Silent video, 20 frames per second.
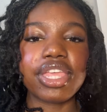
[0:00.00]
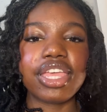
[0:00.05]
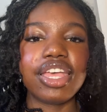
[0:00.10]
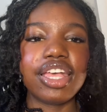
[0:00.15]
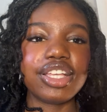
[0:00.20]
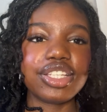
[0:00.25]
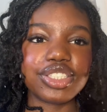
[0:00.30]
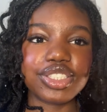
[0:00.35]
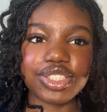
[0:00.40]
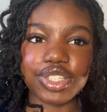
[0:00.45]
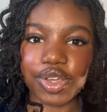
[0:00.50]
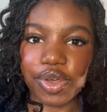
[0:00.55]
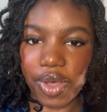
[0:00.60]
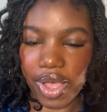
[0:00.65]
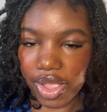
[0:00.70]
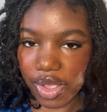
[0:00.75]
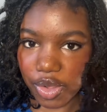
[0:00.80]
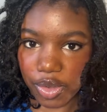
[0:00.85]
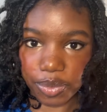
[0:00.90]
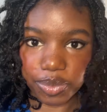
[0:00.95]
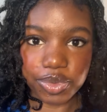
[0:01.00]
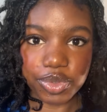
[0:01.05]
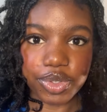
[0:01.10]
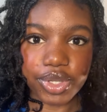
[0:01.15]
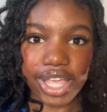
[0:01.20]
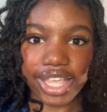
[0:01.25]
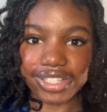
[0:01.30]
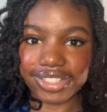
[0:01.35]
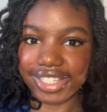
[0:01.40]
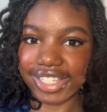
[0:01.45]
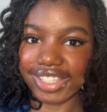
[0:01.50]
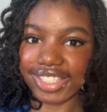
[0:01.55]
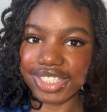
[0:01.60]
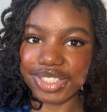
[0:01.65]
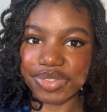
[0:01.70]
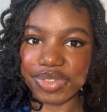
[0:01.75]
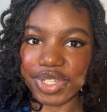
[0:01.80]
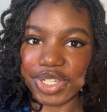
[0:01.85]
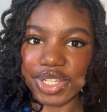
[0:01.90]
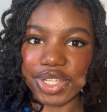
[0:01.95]
So I hope you guys liked this
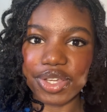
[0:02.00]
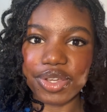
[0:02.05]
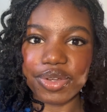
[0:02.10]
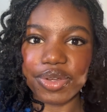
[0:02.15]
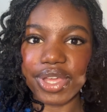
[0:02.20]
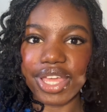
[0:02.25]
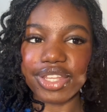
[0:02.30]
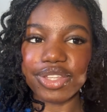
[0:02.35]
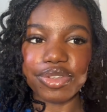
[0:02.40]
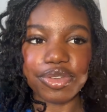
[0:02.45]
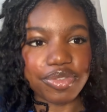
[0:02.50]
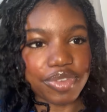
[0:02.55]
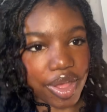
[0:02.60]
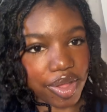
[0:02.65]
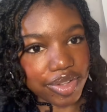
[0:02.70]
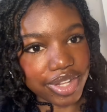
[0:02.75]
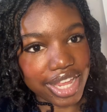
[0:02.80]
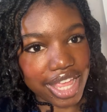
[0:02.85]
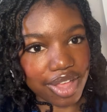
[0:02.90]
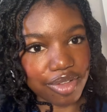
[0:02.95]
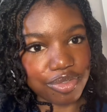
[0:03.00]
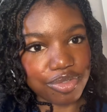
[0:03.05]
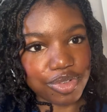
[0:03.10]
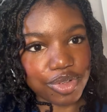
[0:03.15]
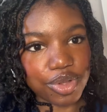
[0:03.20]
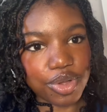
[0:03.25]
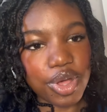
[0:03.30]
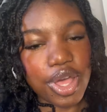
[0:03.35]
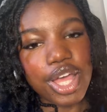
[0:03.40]
video and you found it helpful.